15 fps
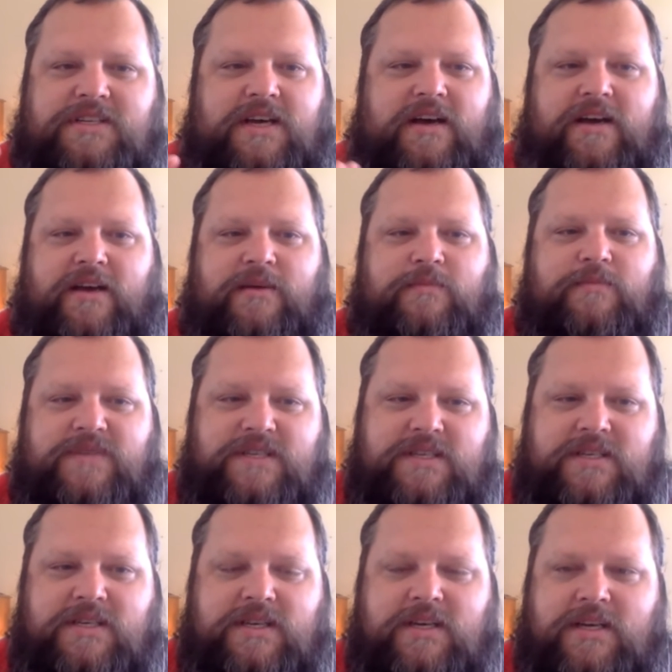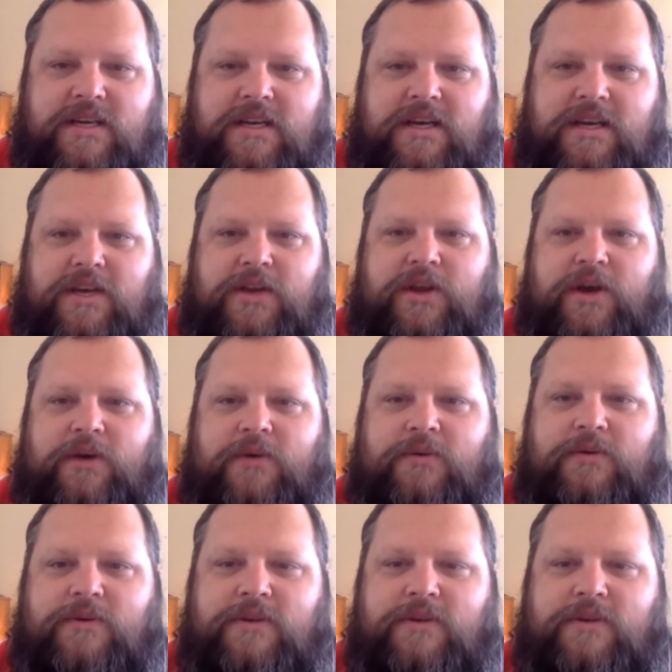times, you know,